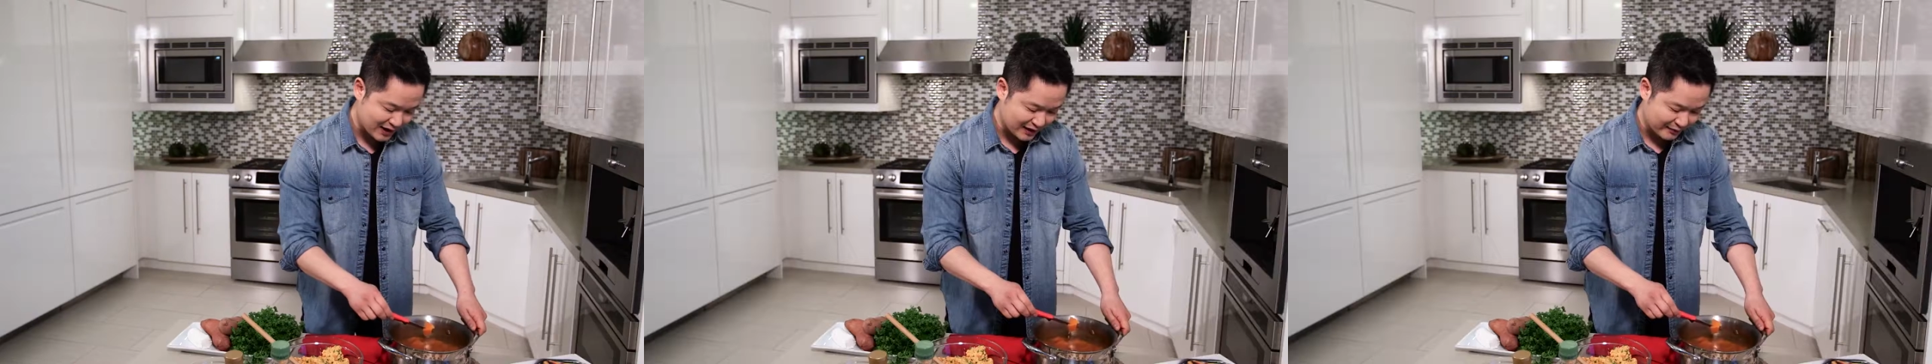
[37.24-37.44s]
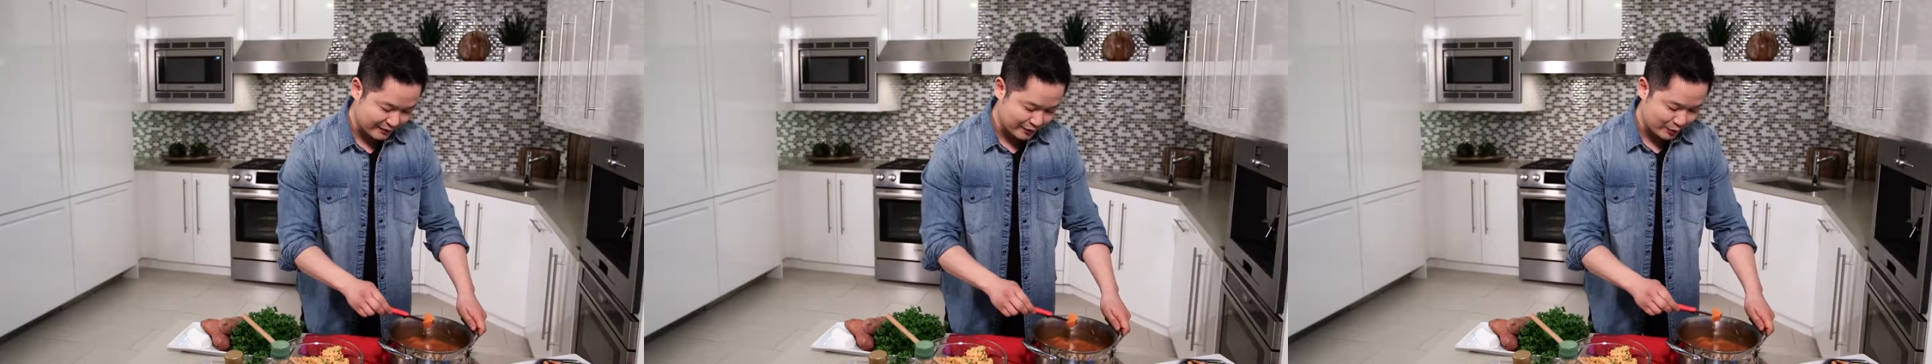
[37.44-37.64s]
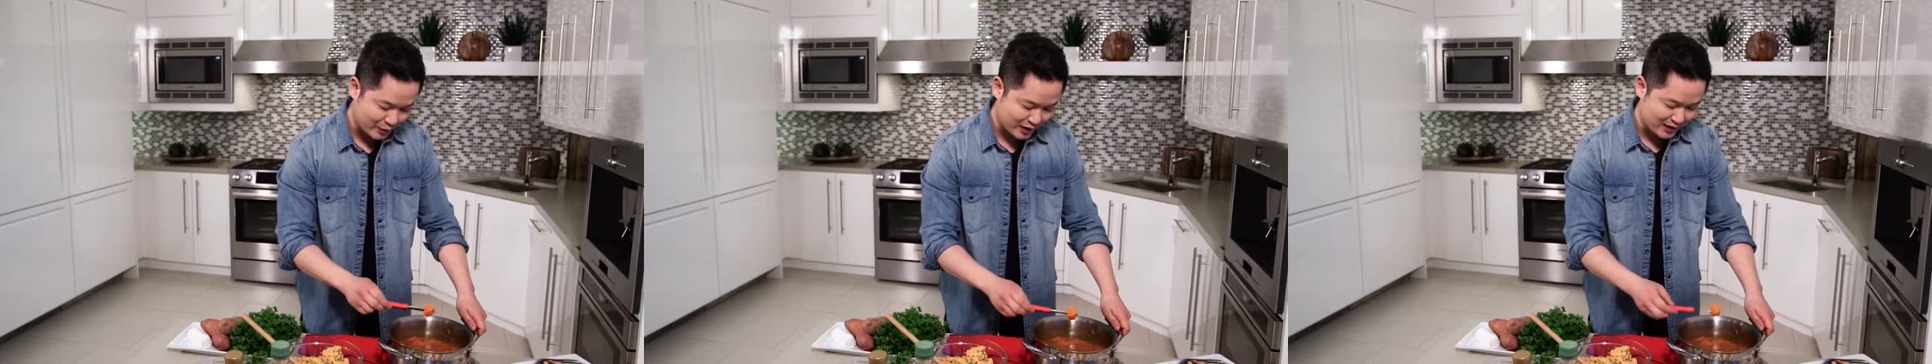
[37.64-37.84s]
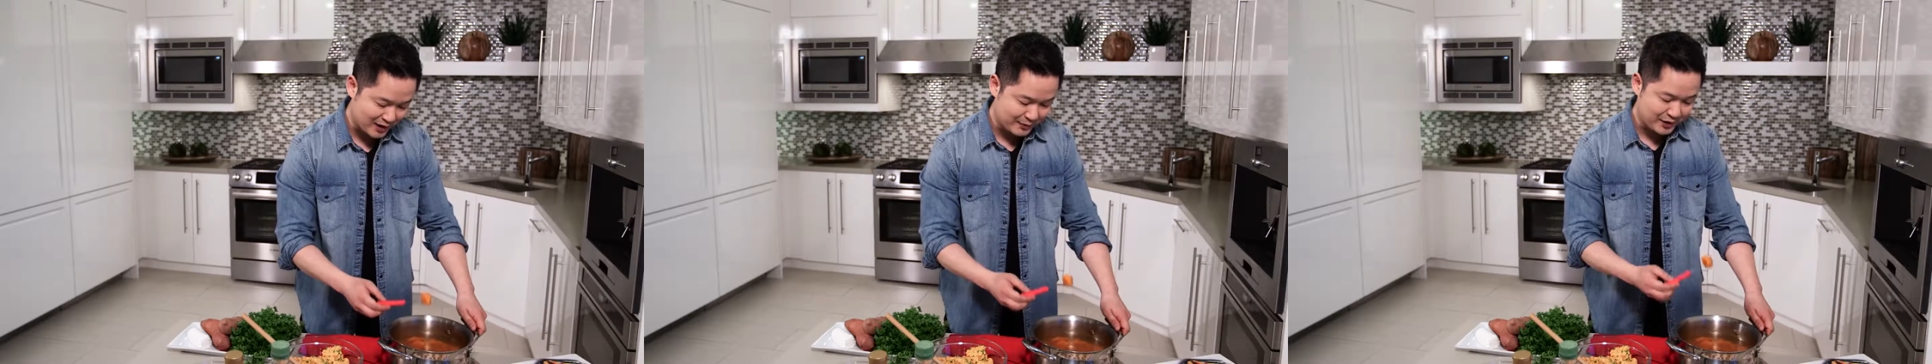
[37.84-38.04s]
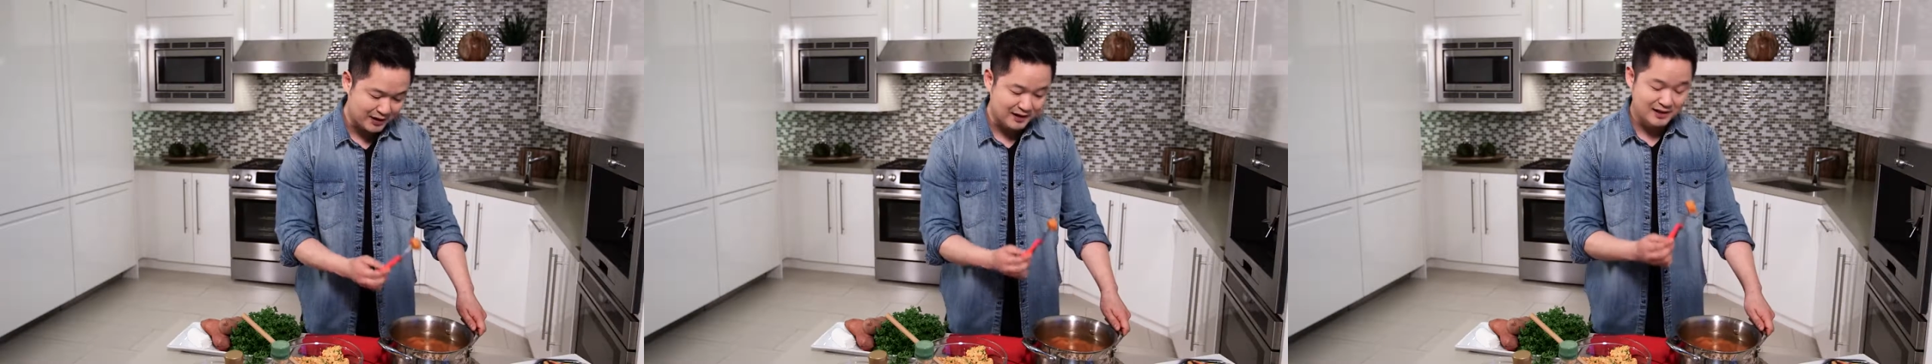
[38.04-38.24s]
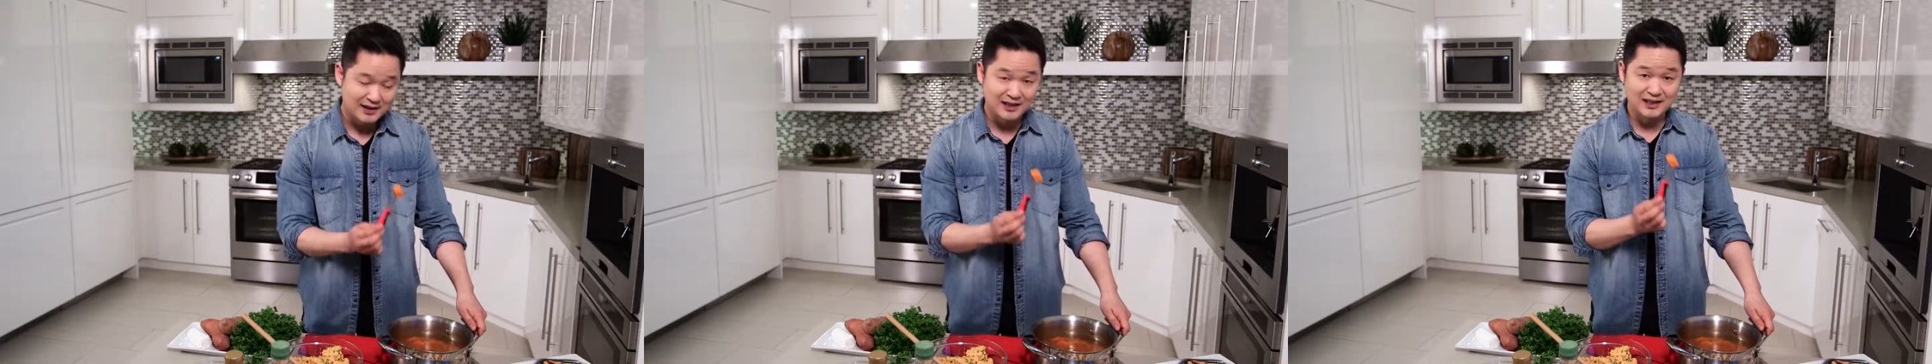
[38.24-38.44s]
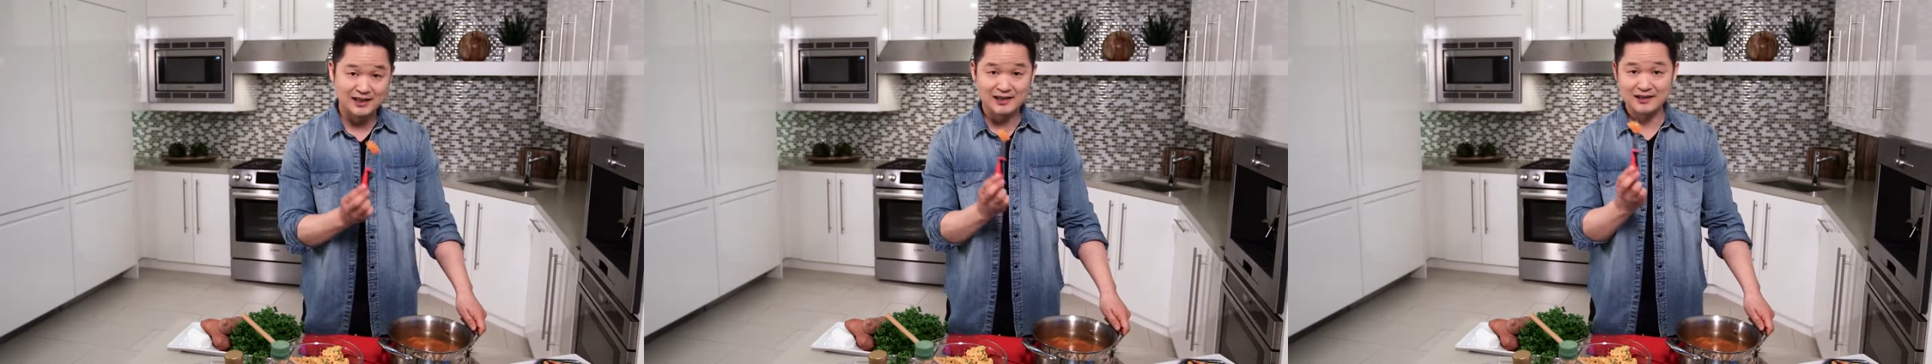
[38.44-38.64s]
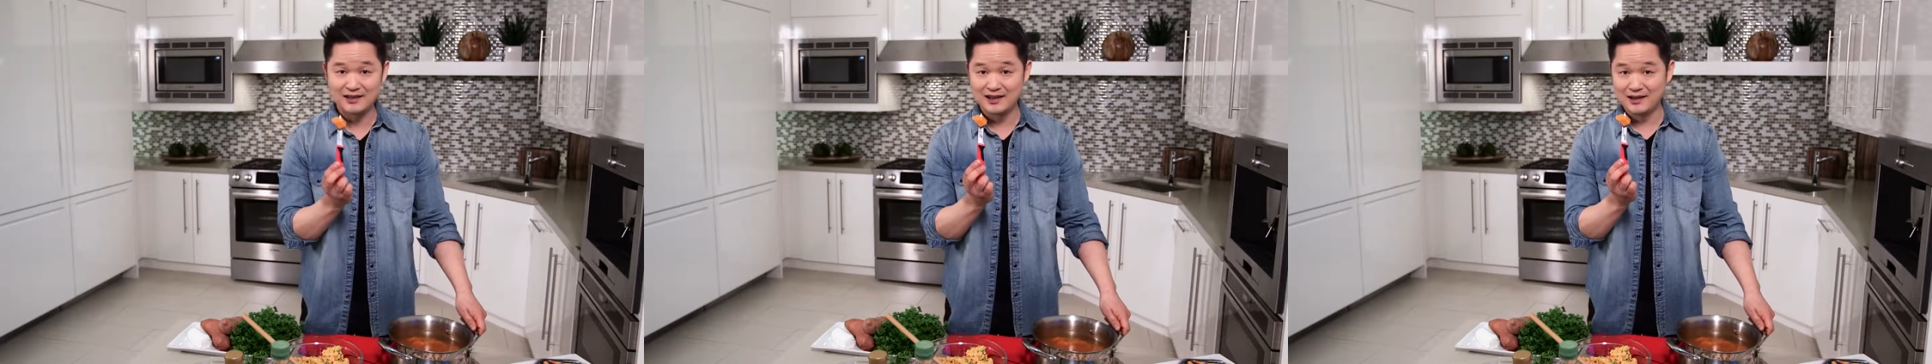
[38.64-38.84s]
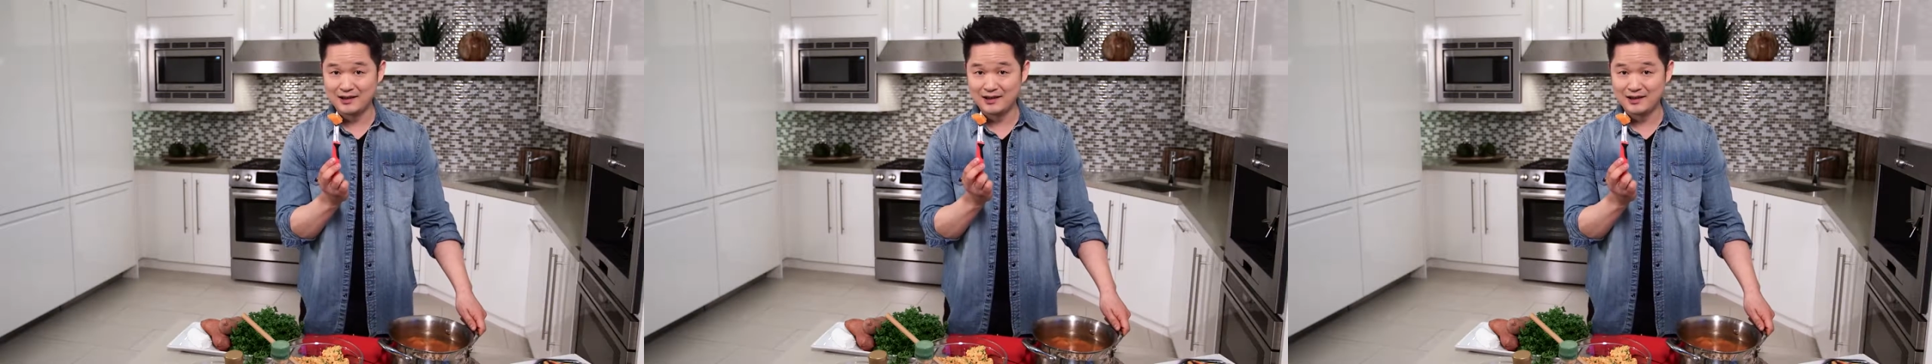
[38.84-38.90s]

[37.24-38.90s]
knife through one of them, you can see